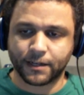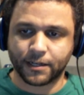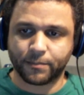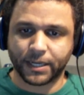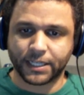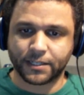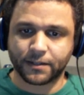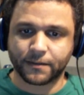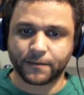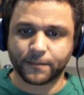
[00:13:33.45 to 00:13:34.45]
Uh, bite.
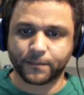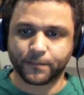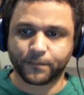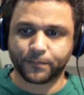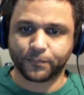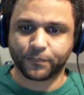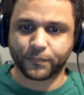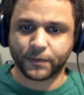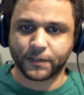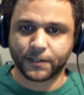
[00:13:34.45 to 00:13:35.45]
Oh my god.
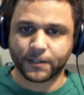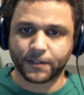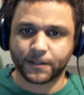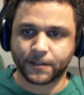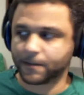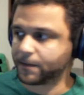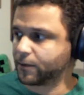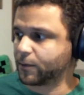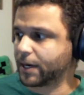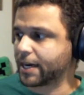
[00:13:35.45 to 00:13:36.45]
Uh,
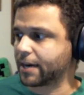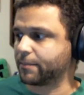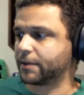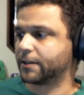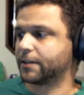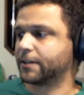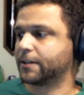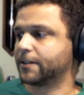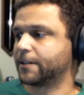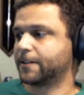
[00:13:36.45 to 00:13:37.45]
Ooh, I got have to switch
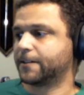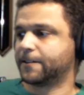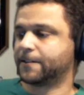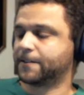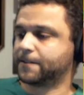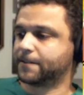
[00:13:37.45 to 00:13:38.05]
to Gamma.